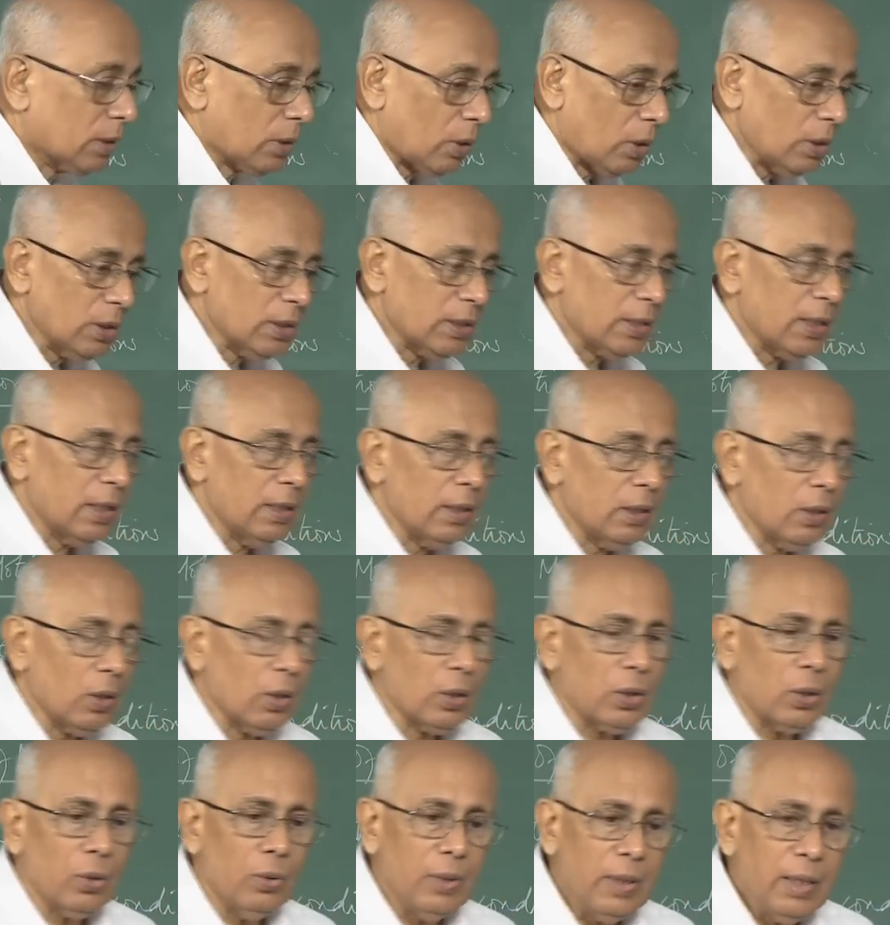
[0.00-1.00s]
constant
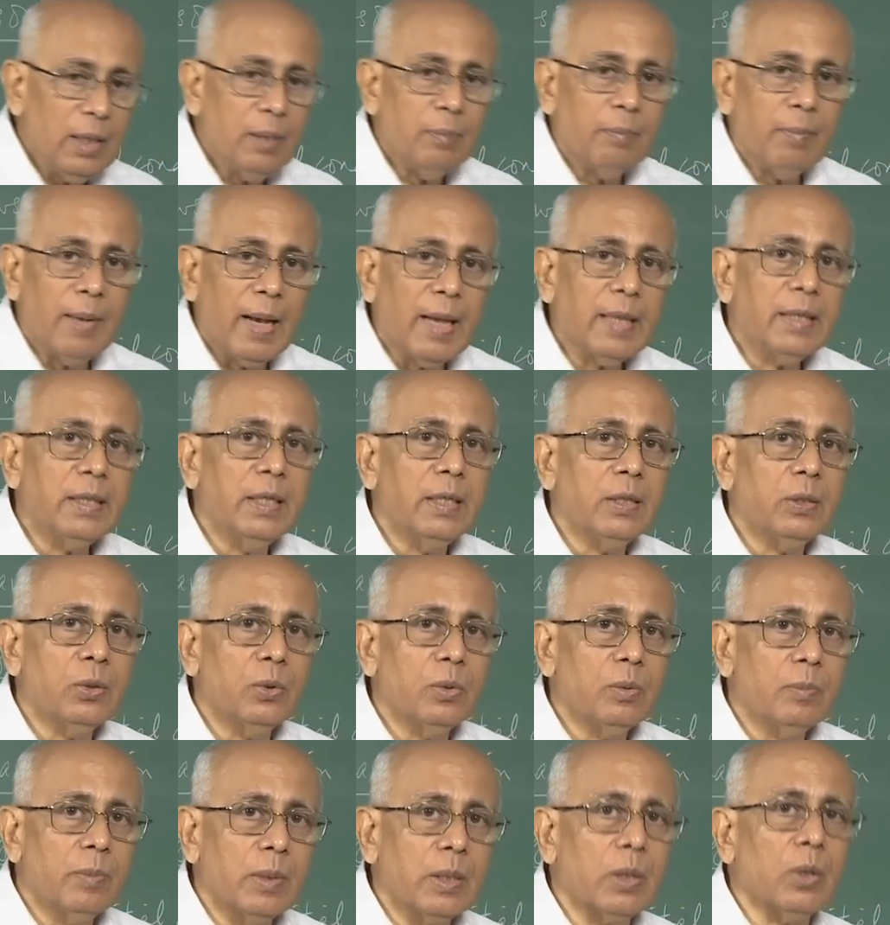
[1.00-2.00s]
not only in
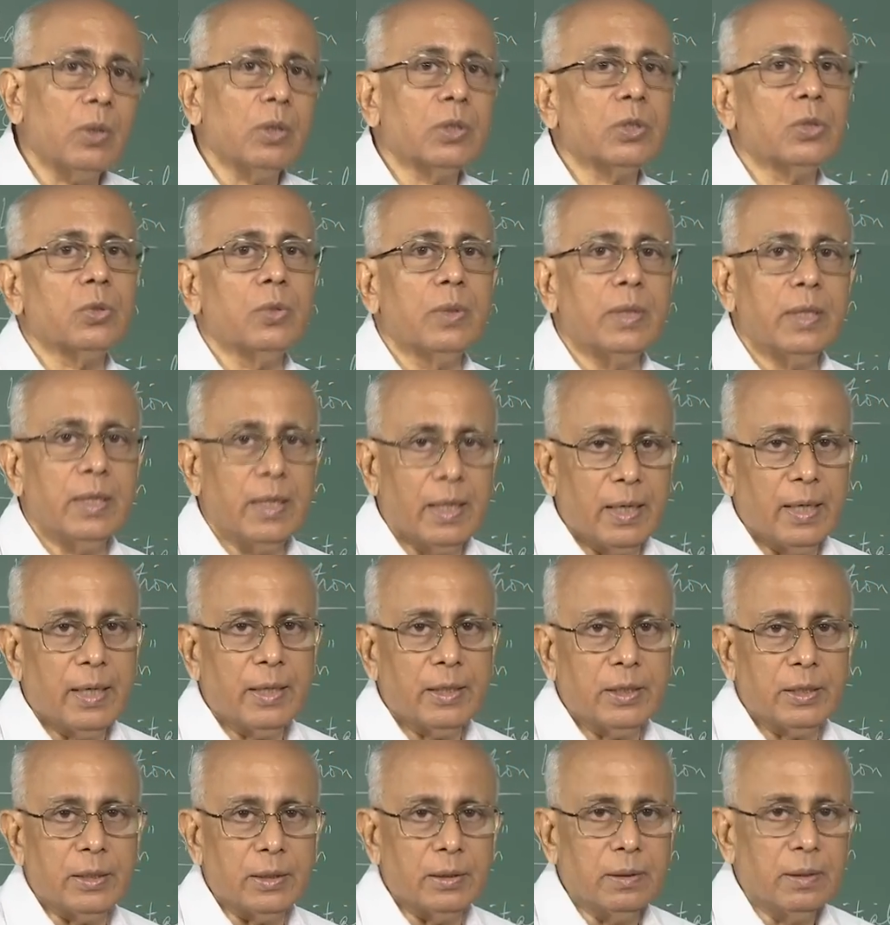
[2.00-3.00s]
magnitude but also in
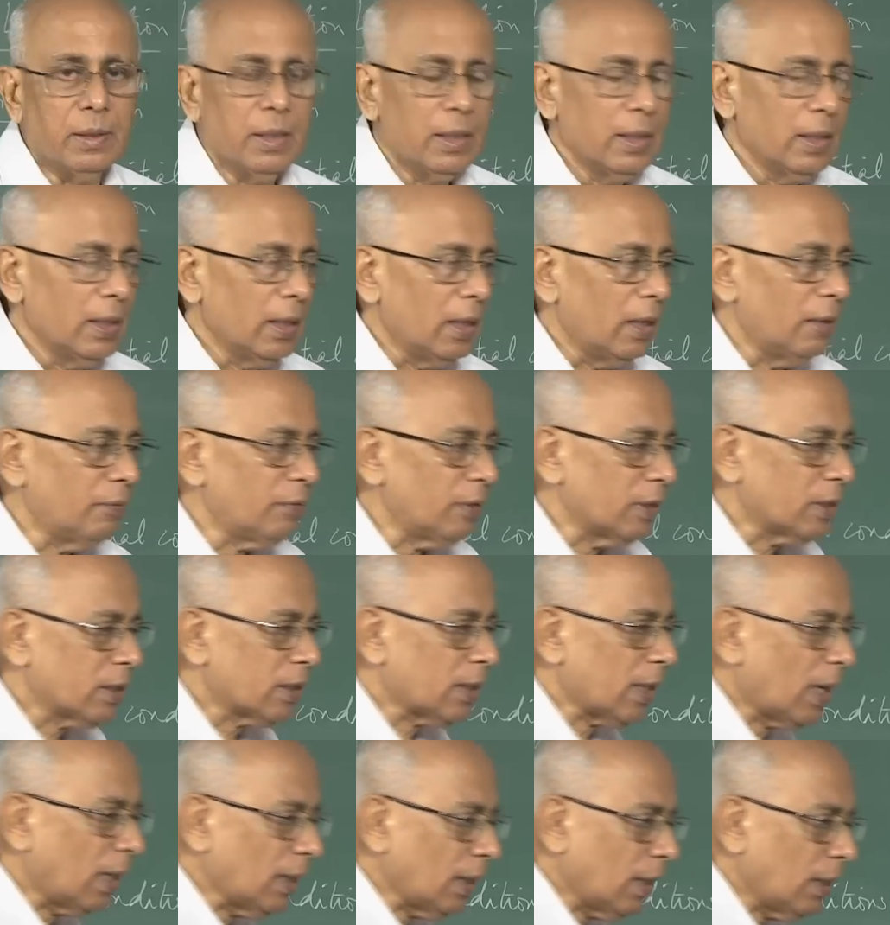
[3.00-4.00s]
direction. If it
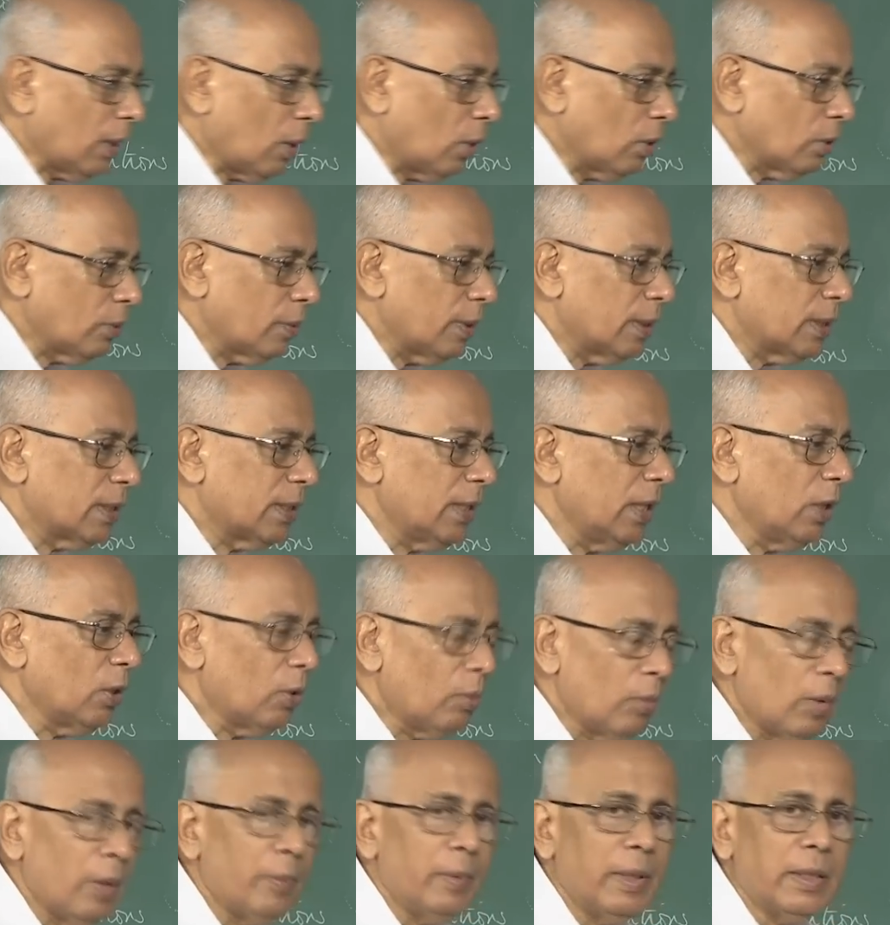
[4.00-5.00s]
started out with 0
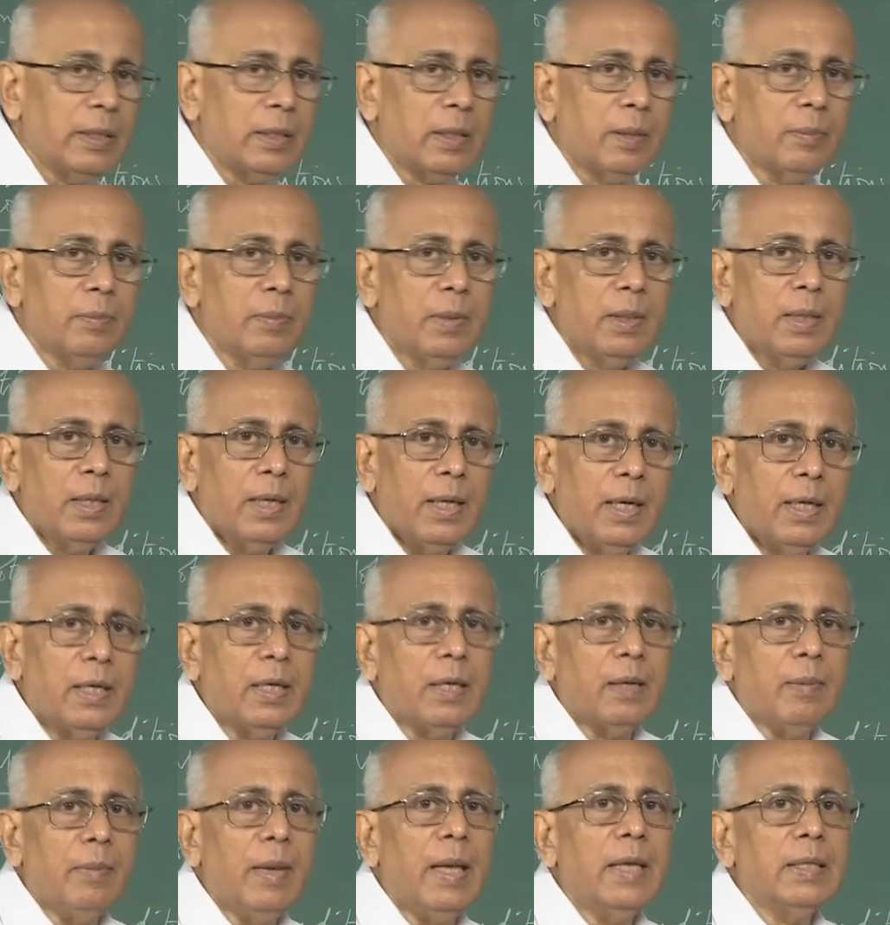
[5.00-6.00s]
momentum, it
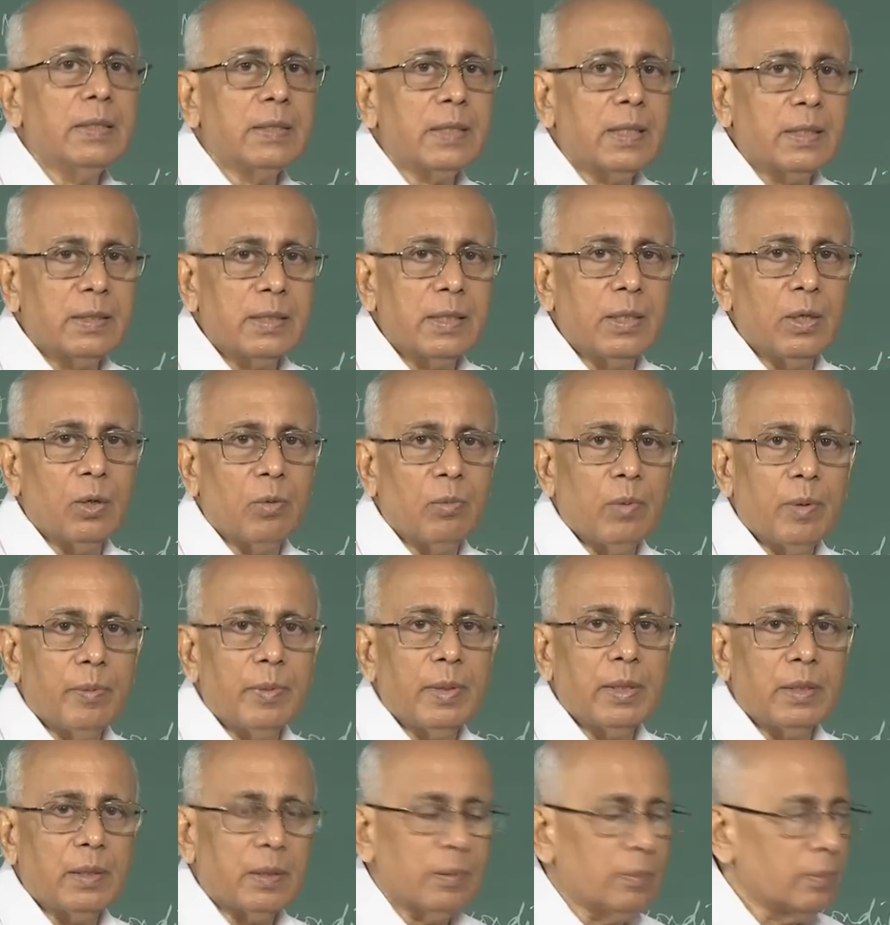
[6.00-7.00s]
remains at 0
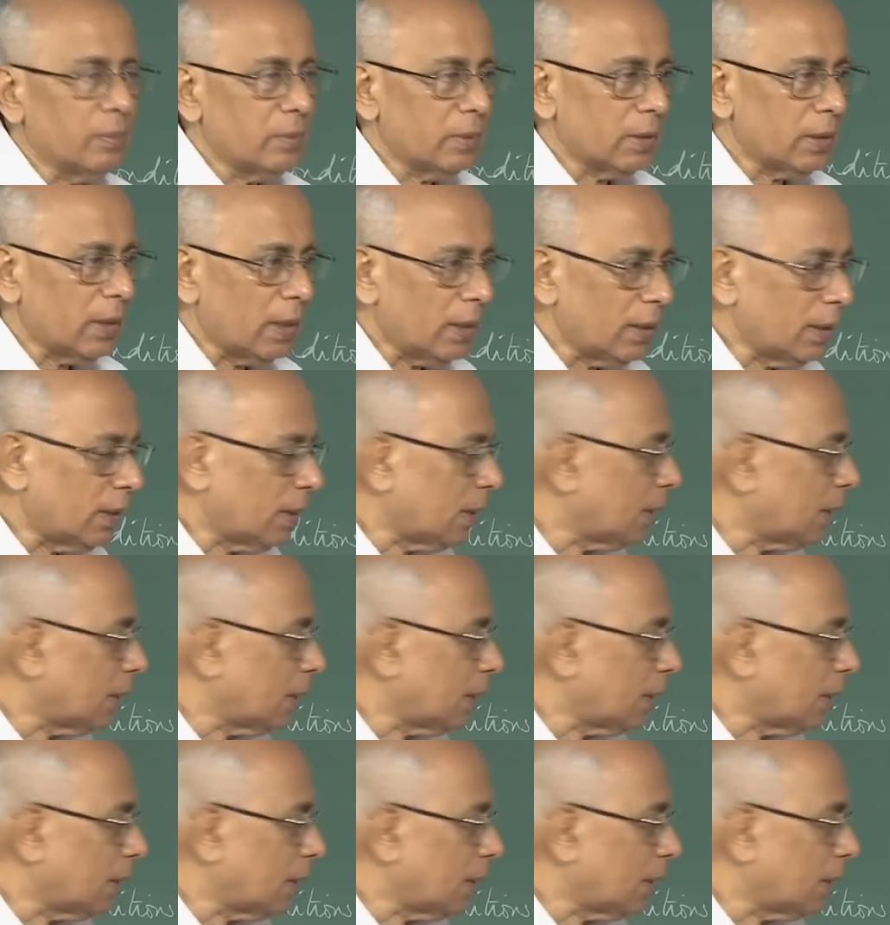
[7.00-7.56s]
momentum, it